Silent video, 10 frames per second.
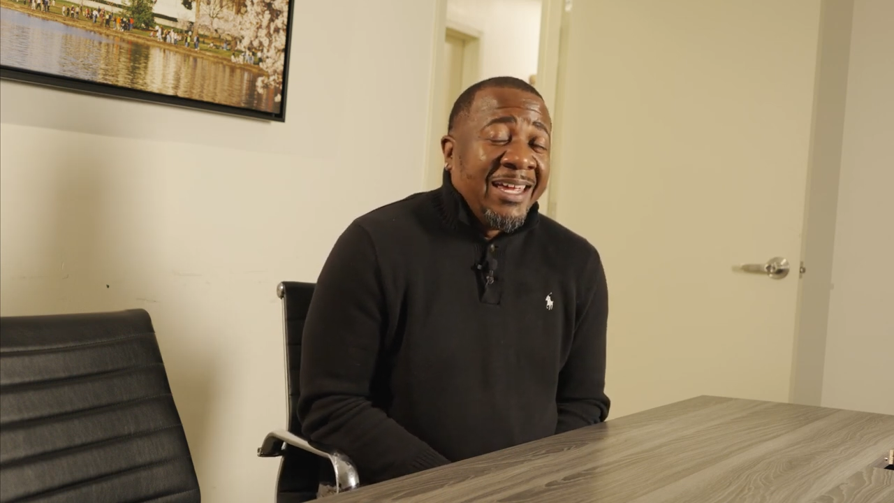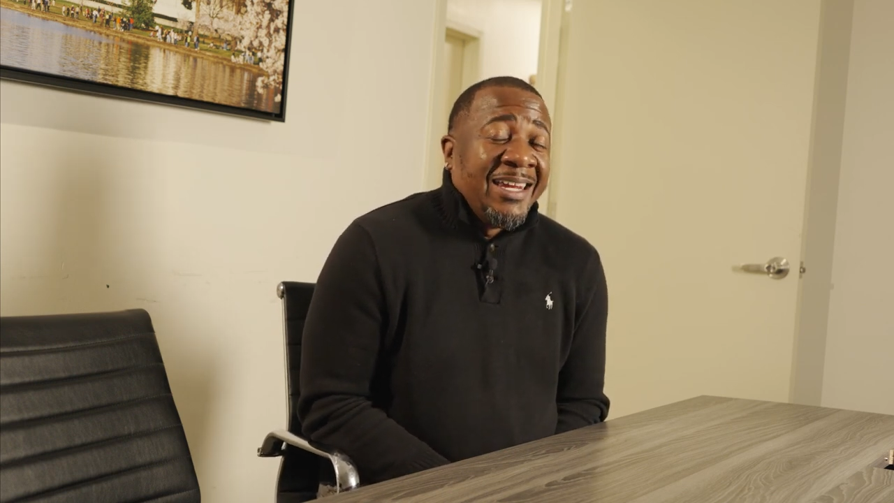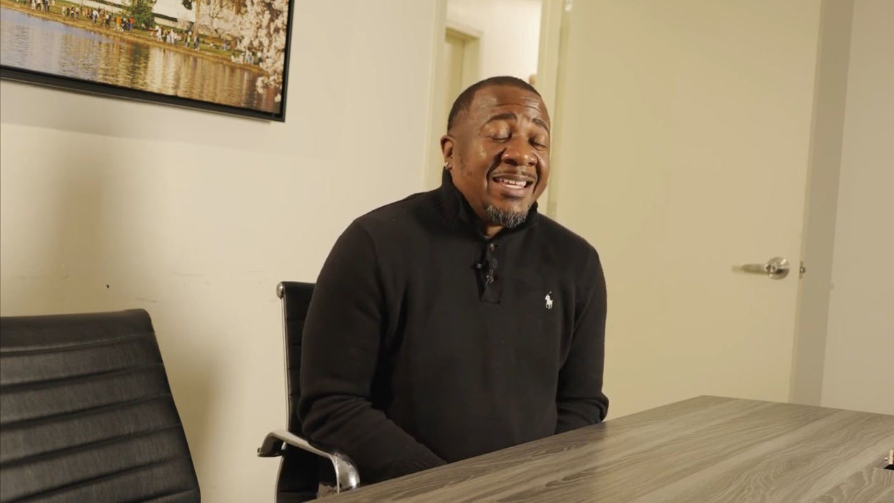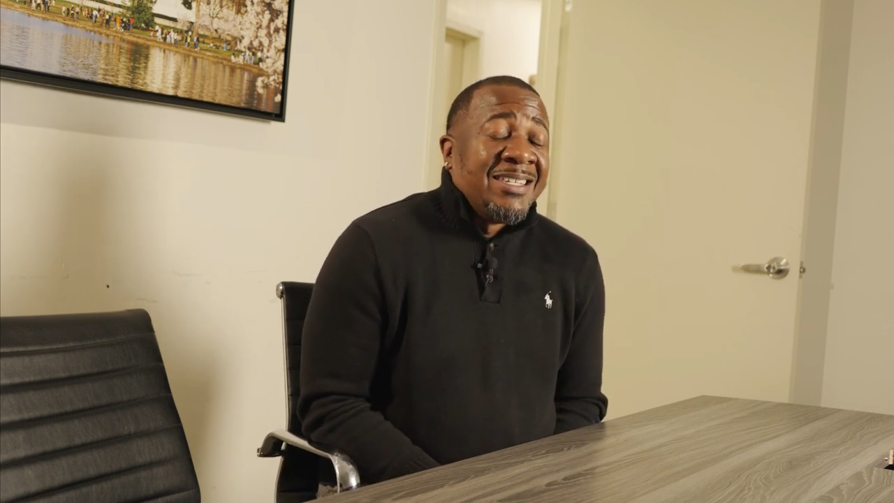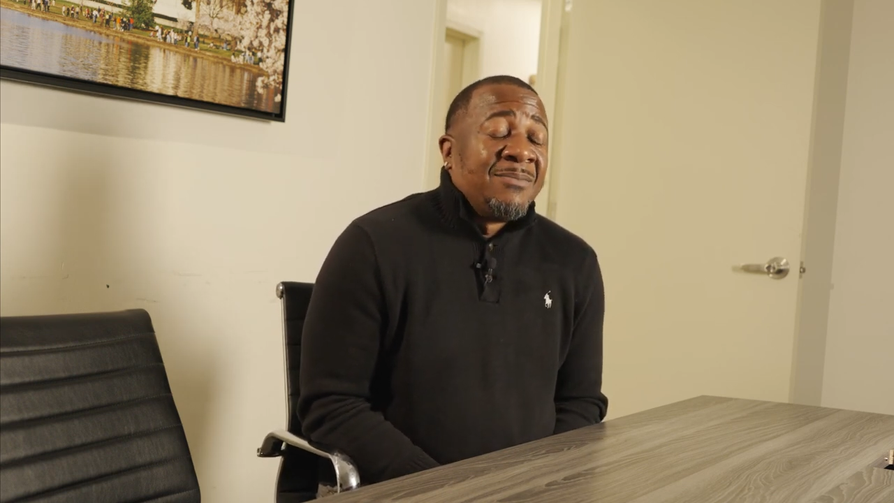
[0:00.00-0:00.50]
it
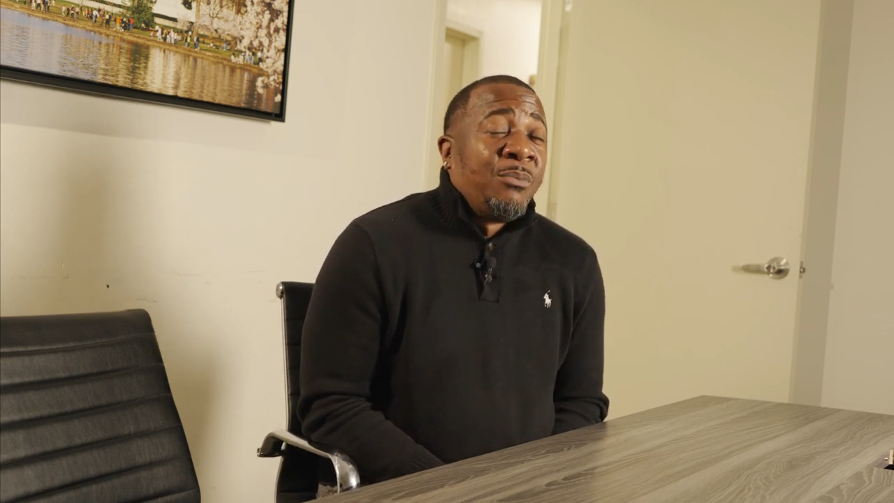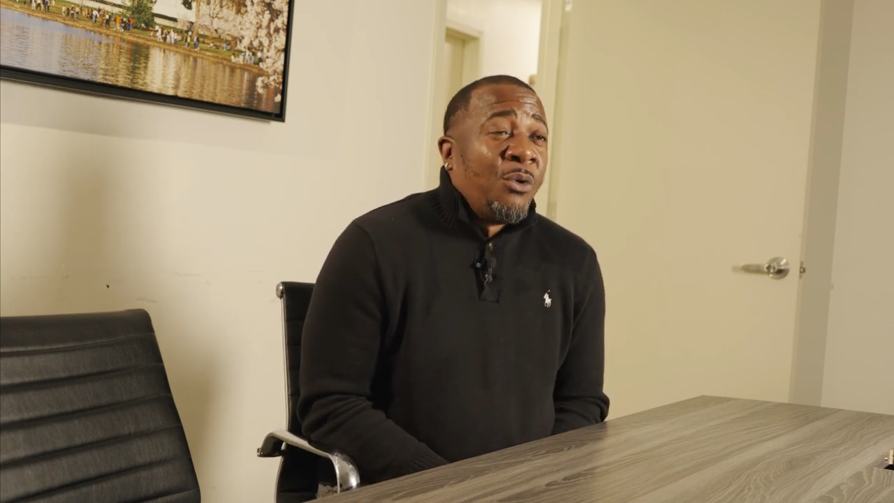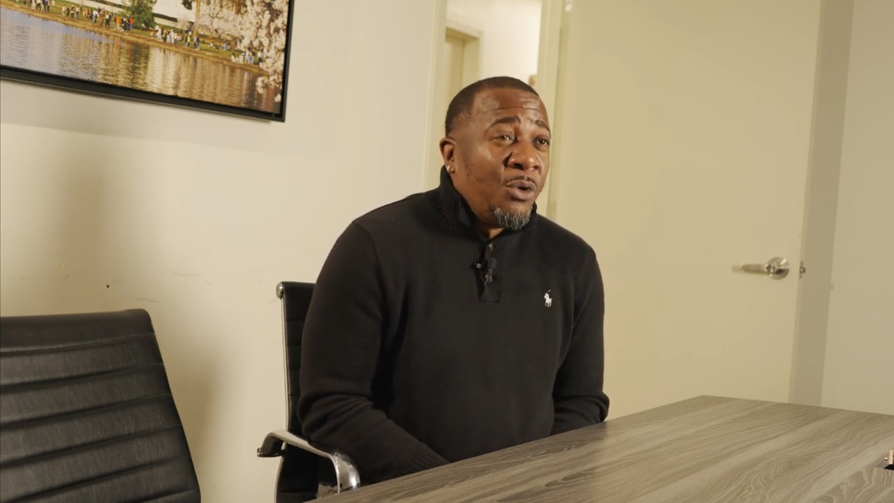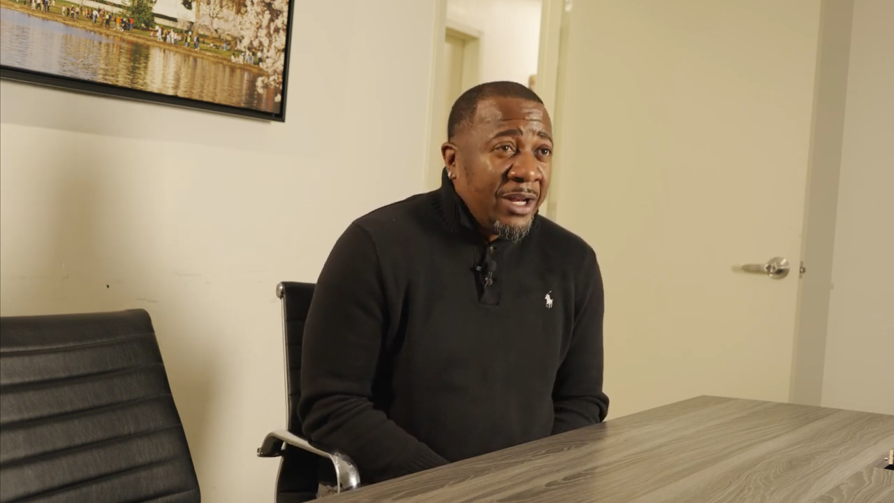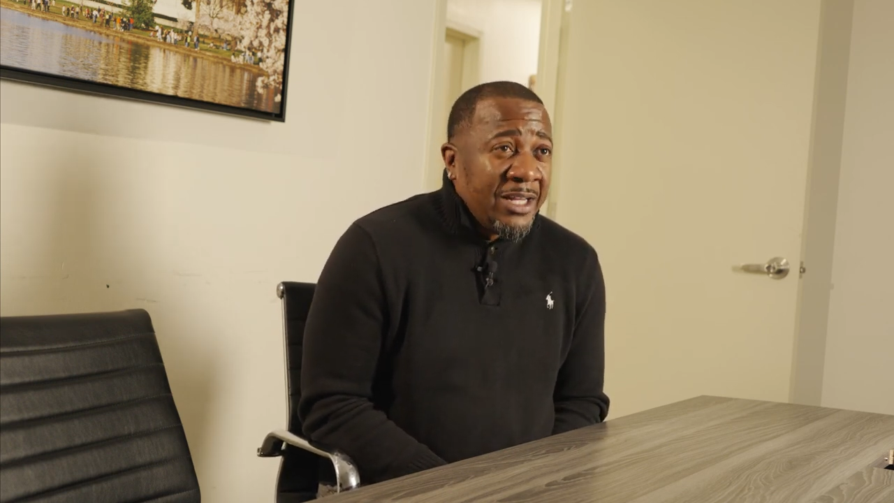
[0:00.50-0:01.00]
is
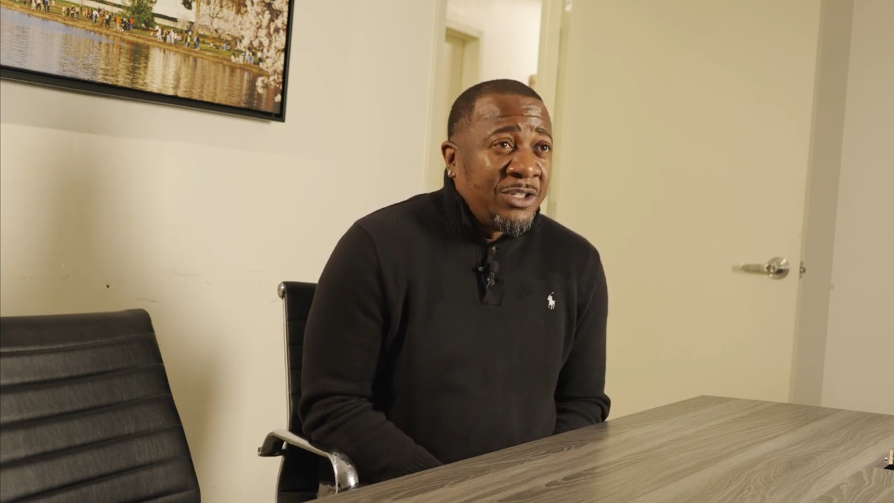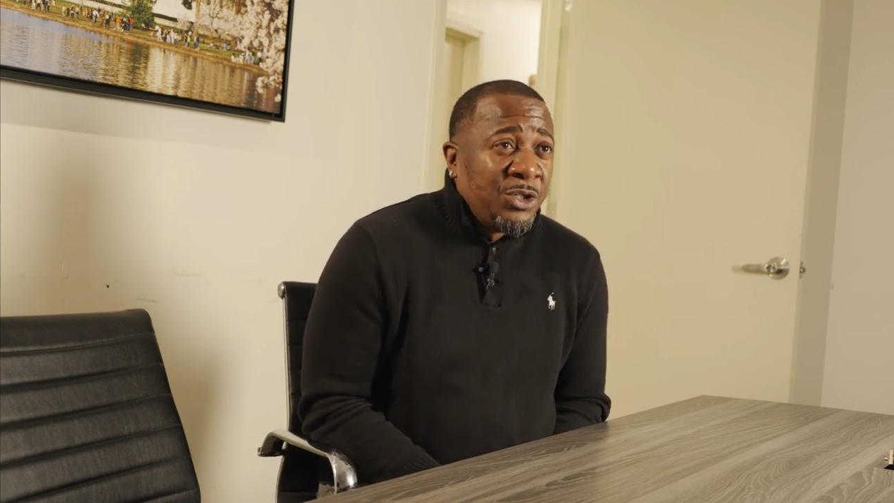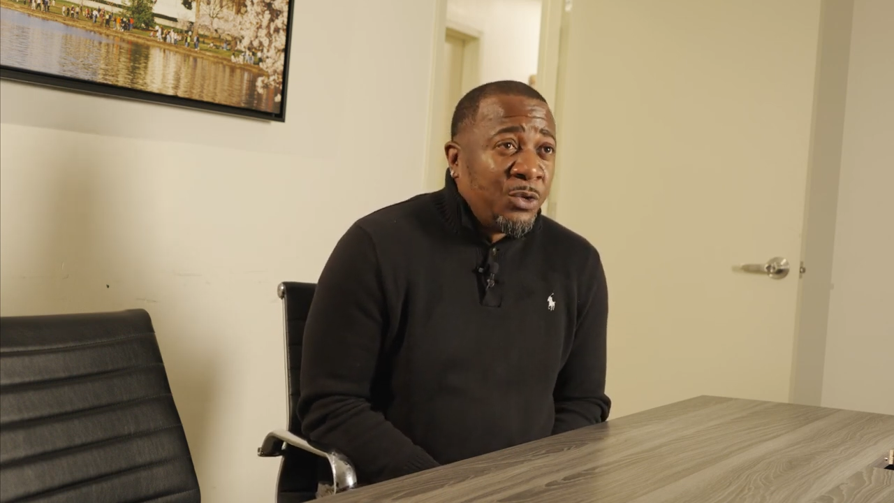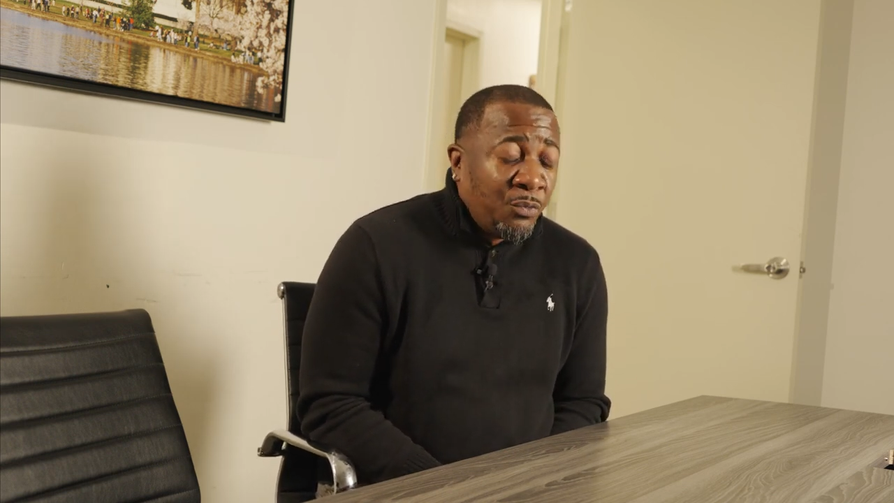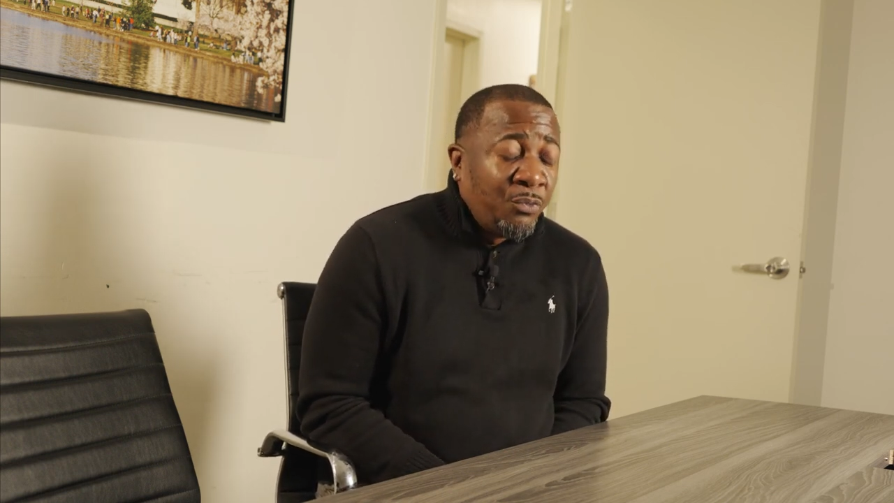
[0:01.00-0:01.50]
important
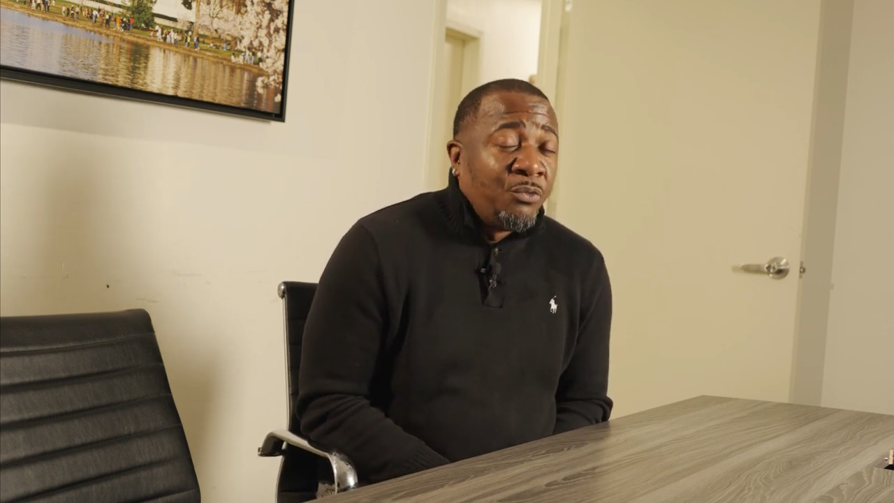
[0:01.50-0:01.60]
to